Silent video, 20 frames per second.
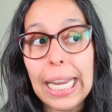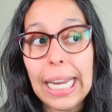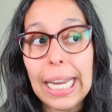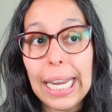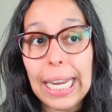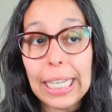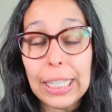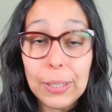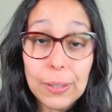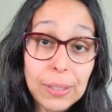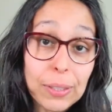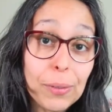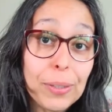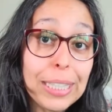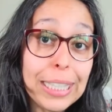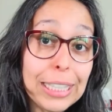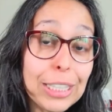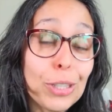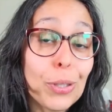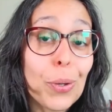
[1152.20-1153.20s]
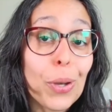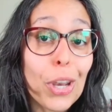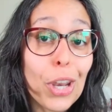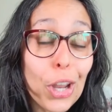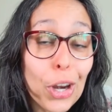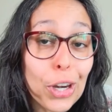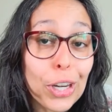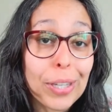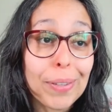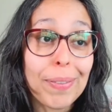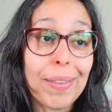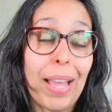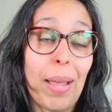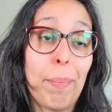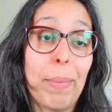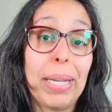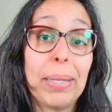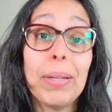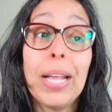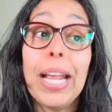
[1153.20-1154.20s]
and you still need to learn them.
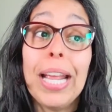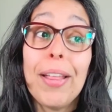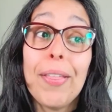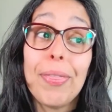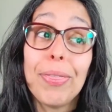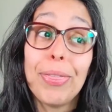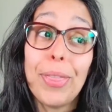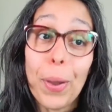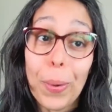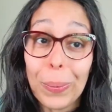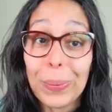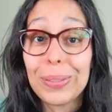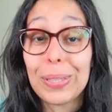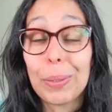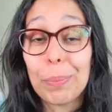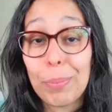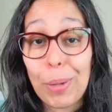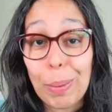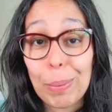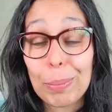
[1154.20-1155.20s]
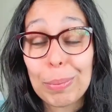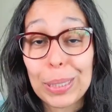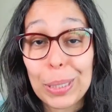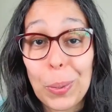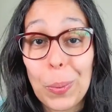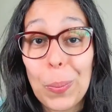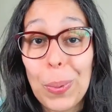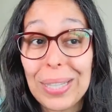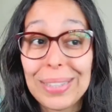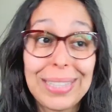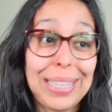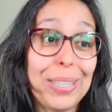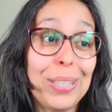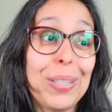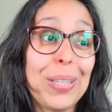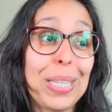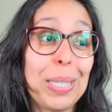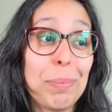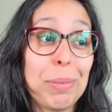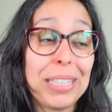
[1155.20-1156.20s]
And those are probably the ones that you're
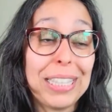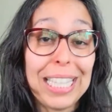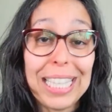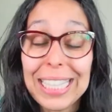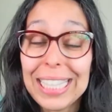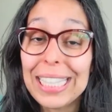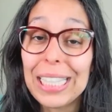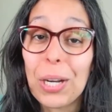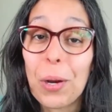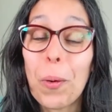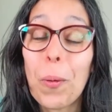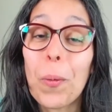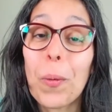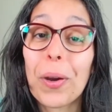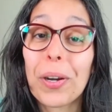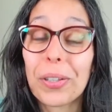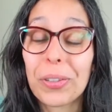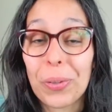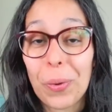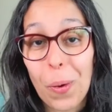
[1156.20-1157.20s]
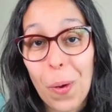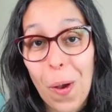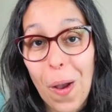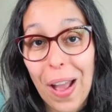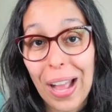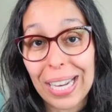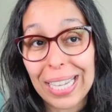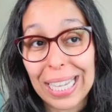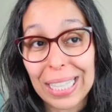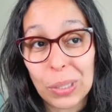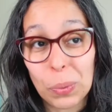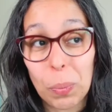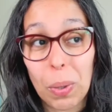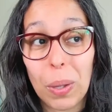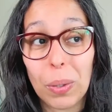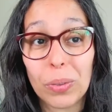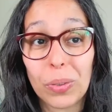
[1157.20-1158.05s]
going to be taking a course on as well.